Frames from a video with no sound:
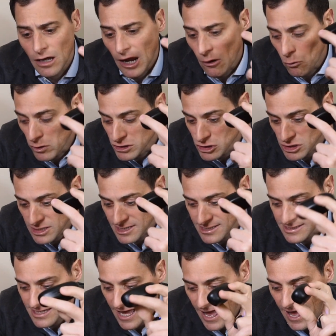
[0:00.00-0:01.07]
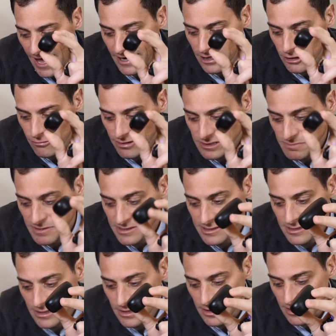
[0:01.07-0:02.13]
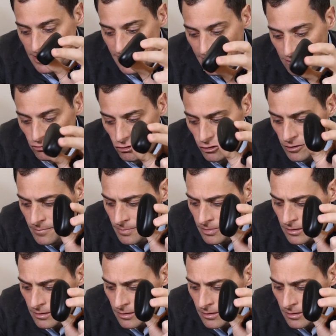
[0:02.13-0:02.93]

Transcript: I wish these had a USB-C connector.